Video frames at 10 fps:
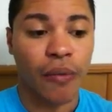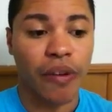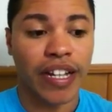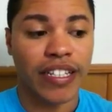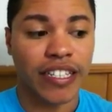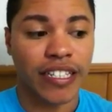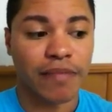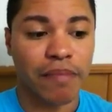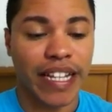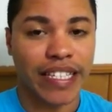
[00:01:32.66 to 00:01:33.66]
which
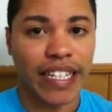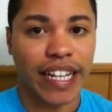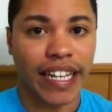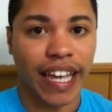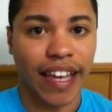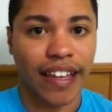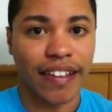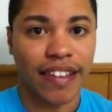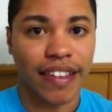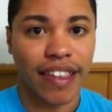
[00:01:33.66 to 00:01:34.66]
basically
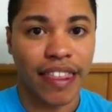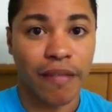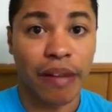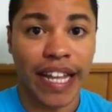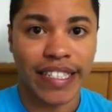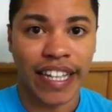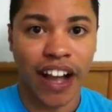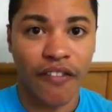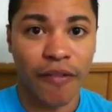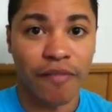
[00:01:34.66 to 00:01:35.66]
is the blessing
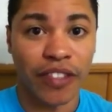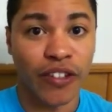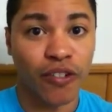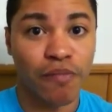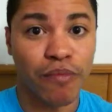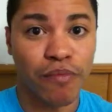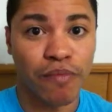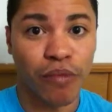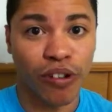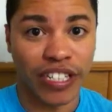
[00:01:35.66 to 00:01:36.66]
of a
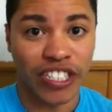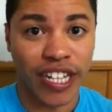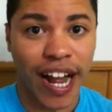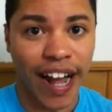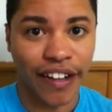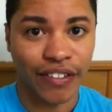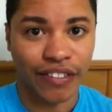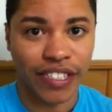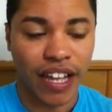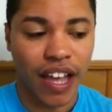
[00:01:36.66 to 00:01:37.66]
newborn
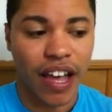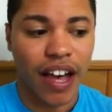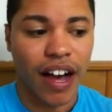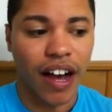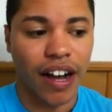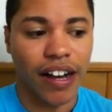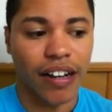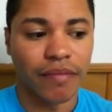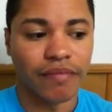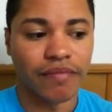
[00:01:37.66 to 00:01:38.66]
child,
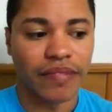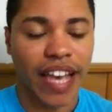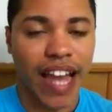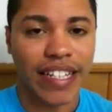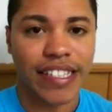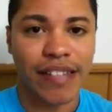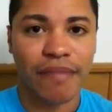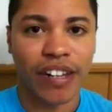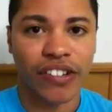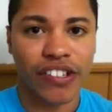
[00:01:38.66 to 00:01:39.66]
kind of
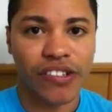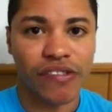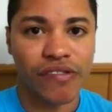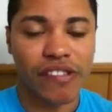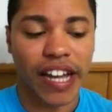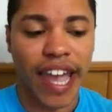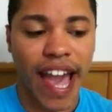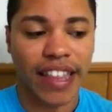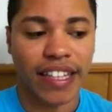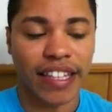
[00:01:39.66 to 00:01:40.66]
similar to the
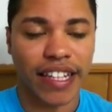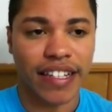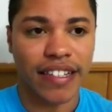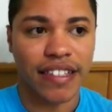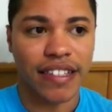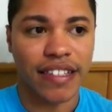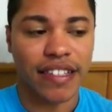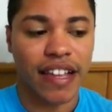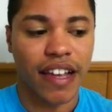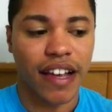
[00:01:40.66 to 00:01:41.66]
Catholics'